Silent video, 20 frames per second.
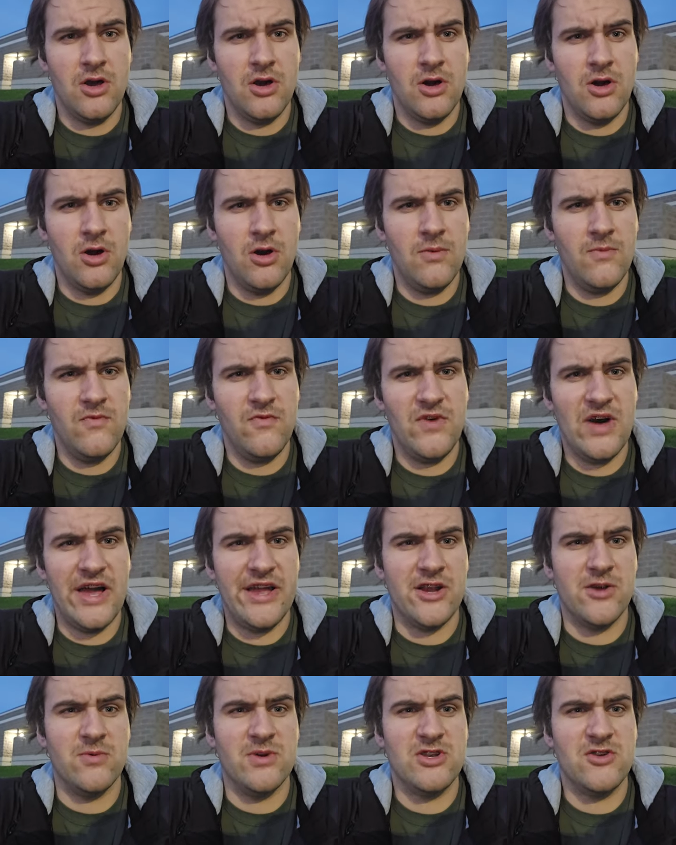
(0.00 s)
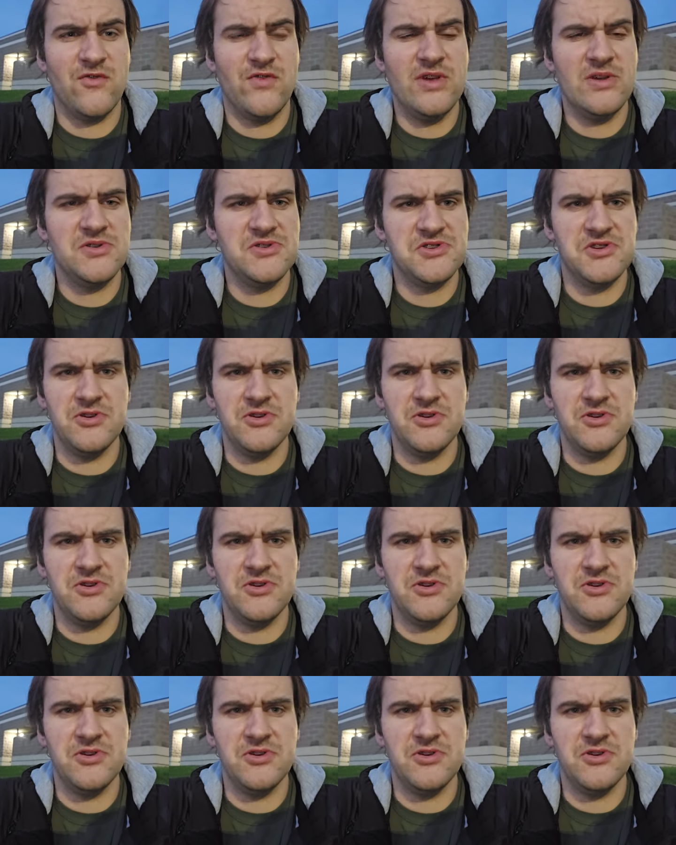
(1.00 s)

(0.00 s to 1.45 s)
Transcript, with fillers: home fire which fills